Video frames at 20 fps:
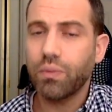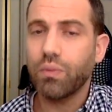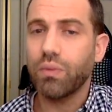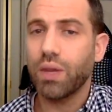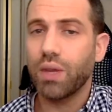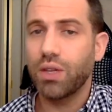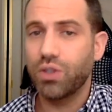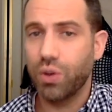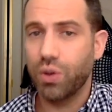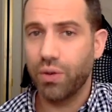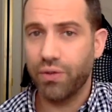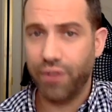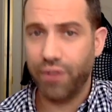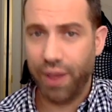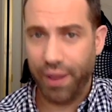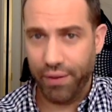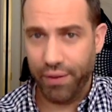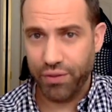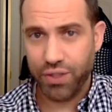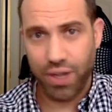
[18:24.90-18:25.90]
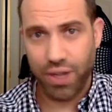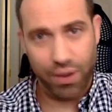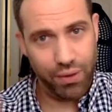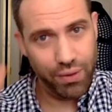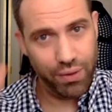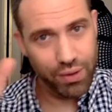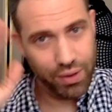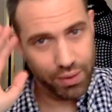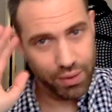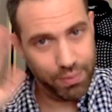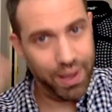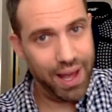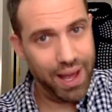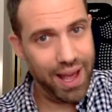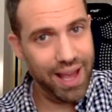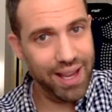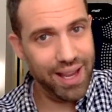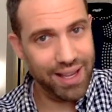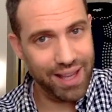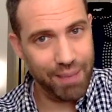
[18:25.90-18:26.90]
So if so,
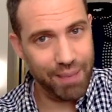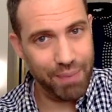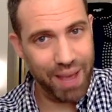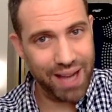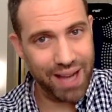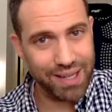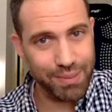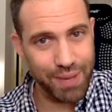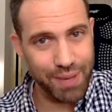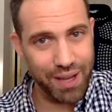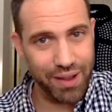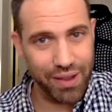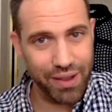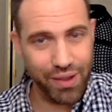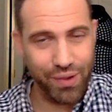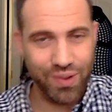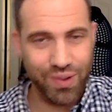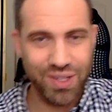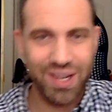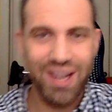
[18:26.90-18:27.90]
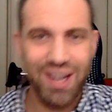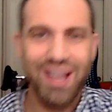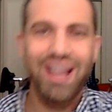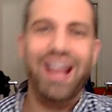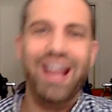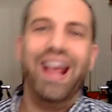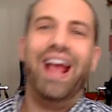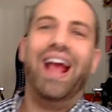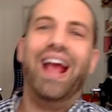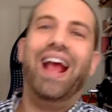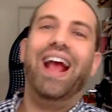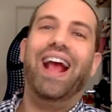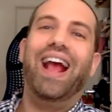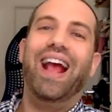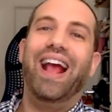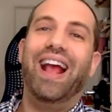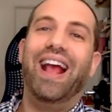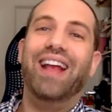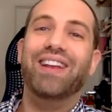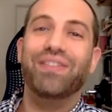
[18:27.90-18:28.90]
goodbye, get back to me on those.
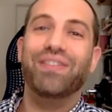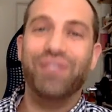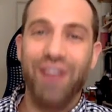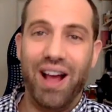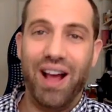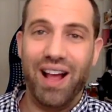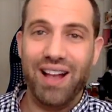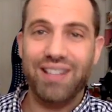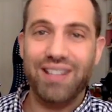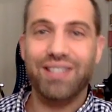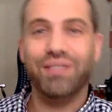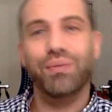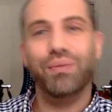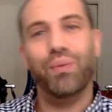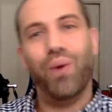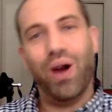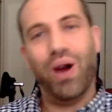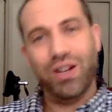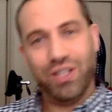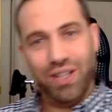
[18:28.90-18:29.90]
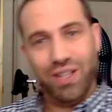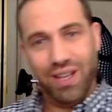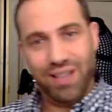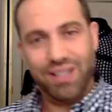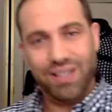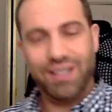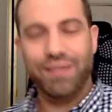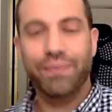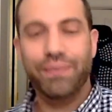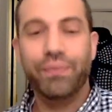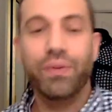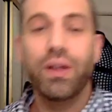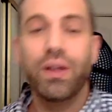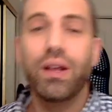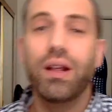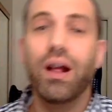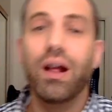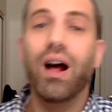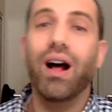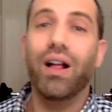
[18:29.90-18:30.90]
And if not, watch this.
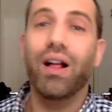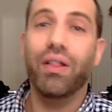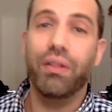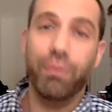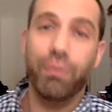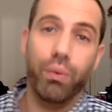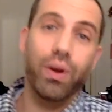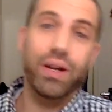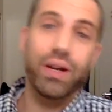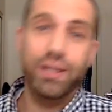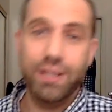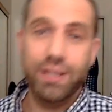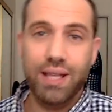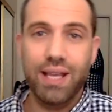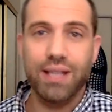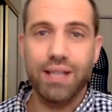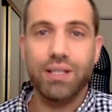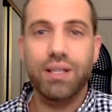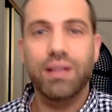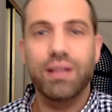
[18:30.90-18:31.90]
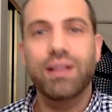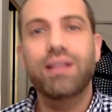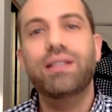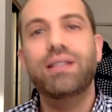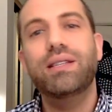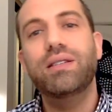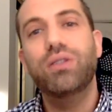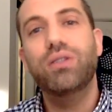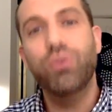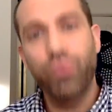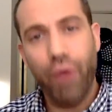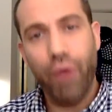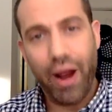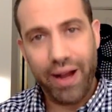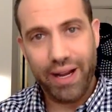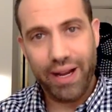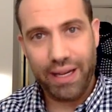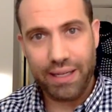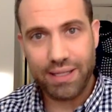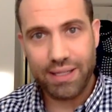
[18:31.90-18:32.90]
What is this? This is the
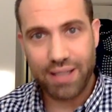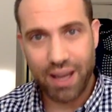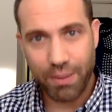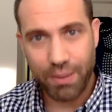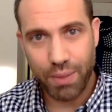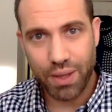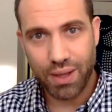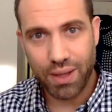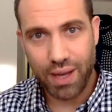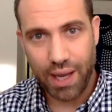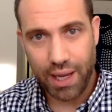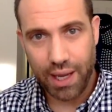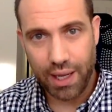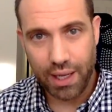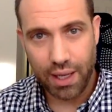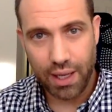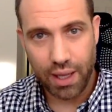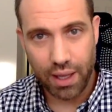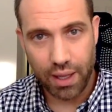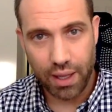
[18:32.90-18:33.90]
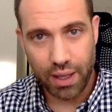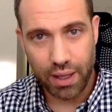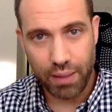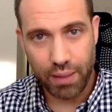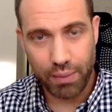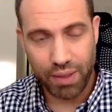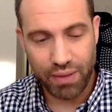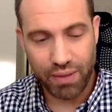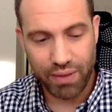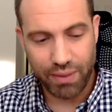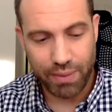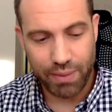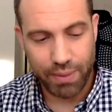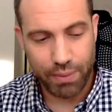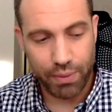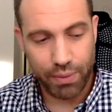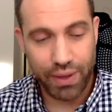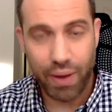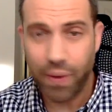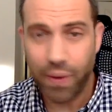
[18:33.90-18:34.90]
writing assignment that I am giving people.
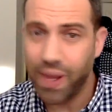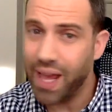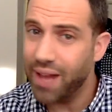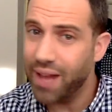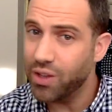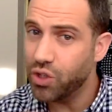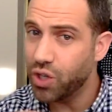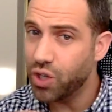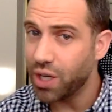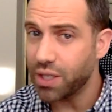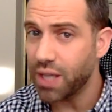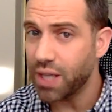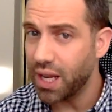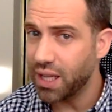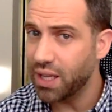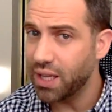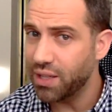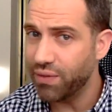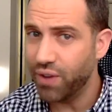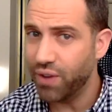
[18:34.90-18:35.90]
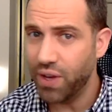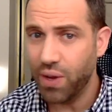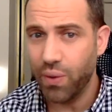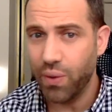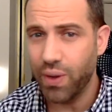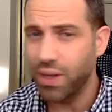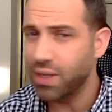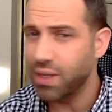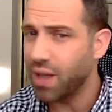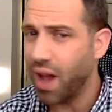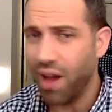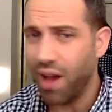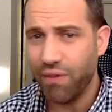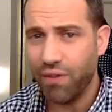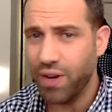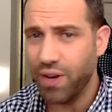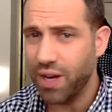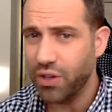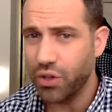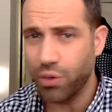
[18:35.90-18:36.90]
Now again, just like this video, it is
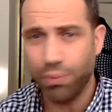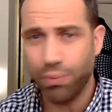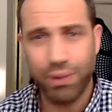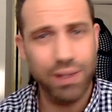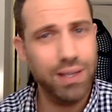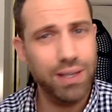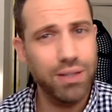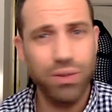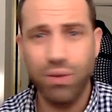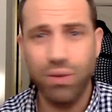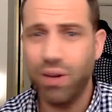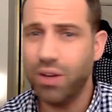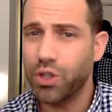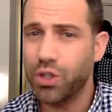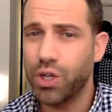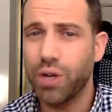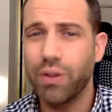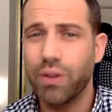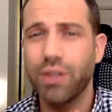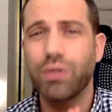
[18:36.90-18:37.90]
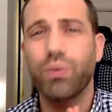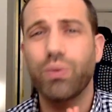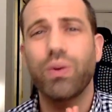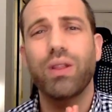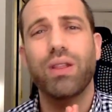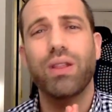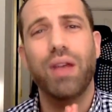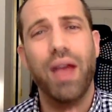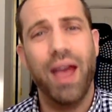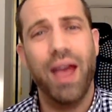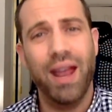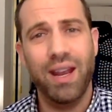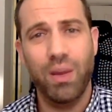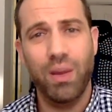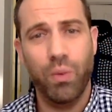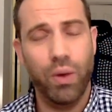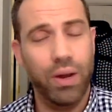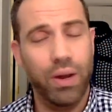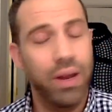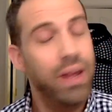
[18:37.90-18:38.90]
confidential. Please do not share this with anyone.